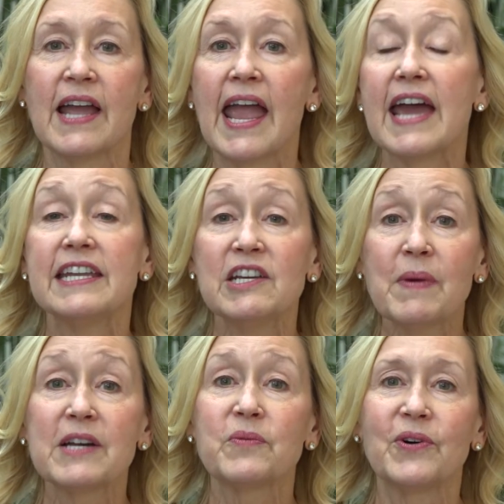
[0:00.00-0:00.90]
And in
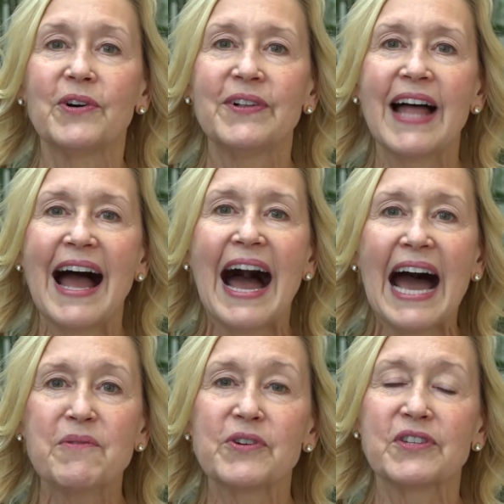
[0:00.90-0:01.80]
my role, I
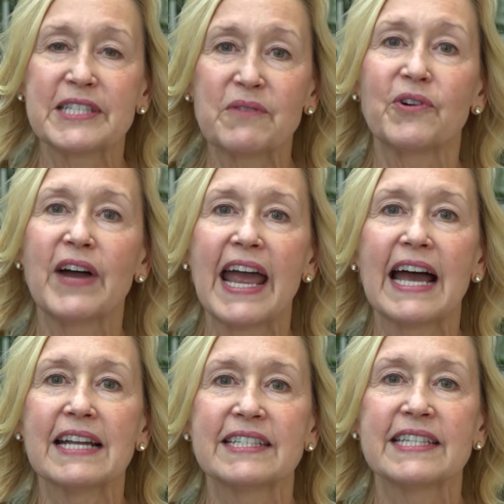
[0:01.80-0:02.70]
wear several
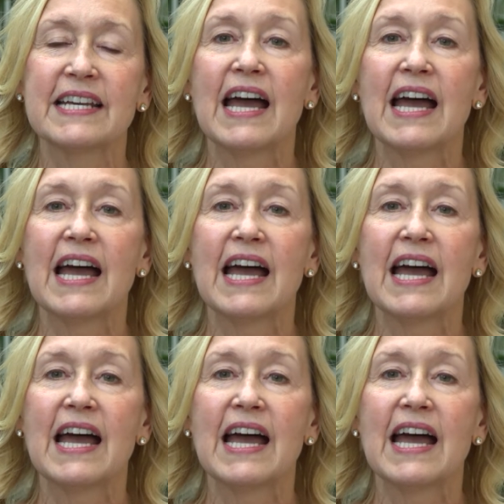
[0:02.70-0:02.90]
hats.